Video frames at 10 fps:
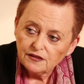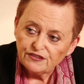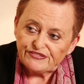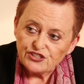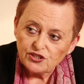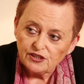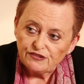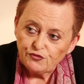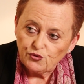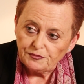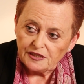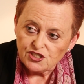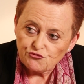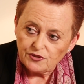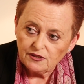division in the foreign
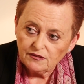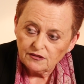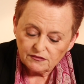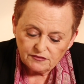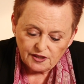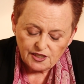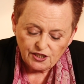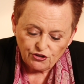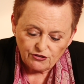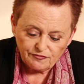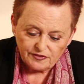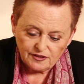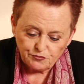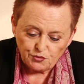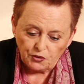ministry, taking care
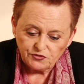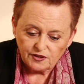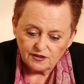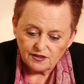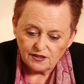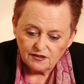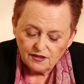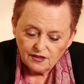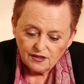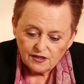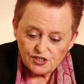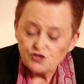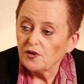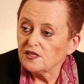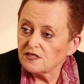of promoting
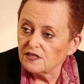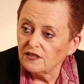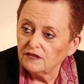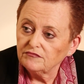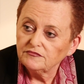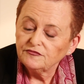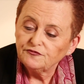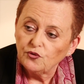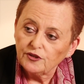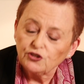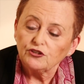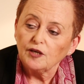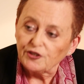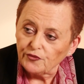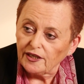Israel's foreign
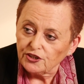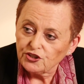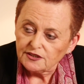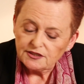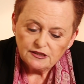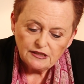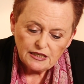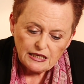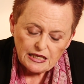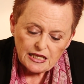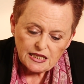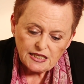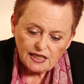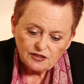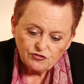economic relations,
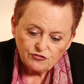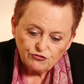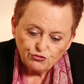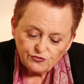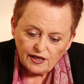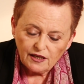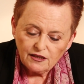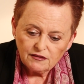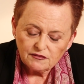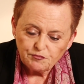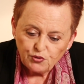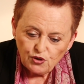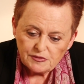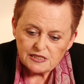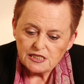that today
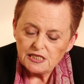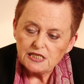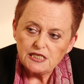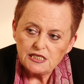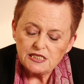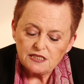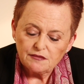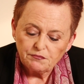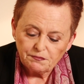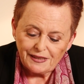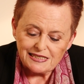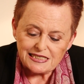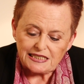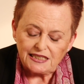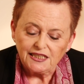diplomacy is
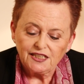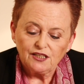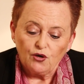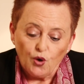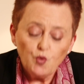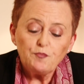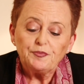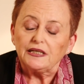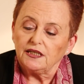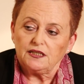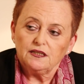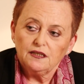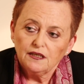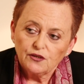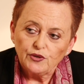basically openly
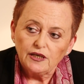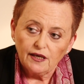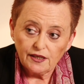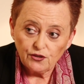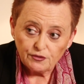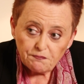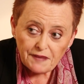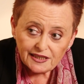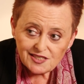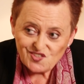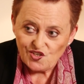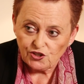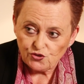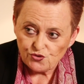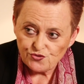relying on many
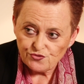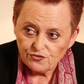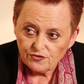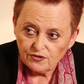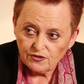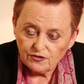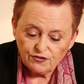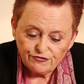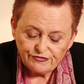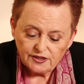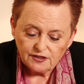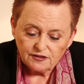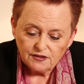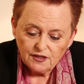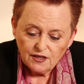sectors
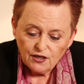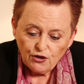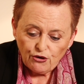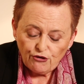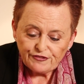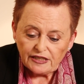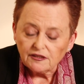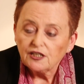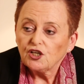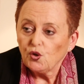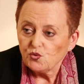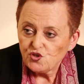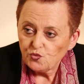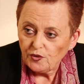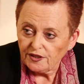of getting close
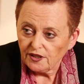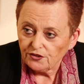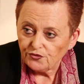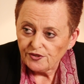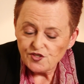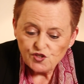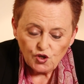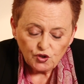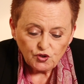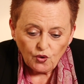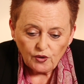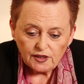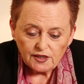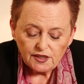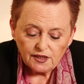to one another. It's not
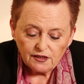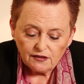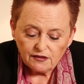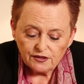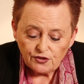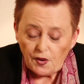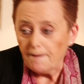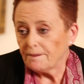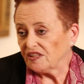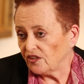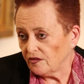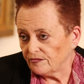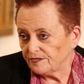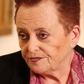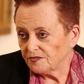only empathy.
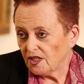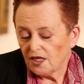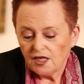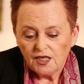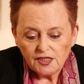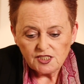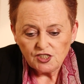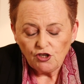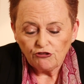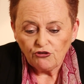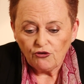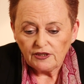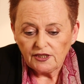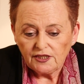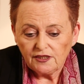It's not
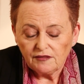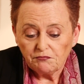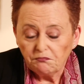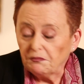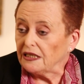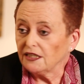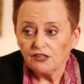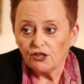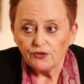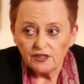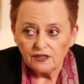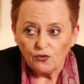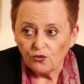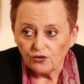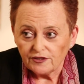only military
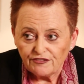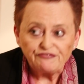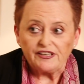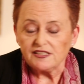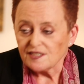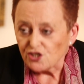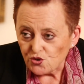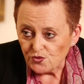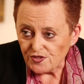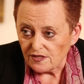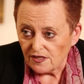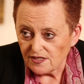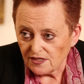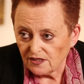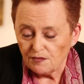or defense issues,
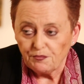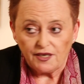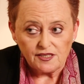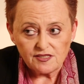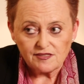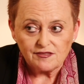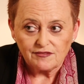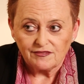as in the past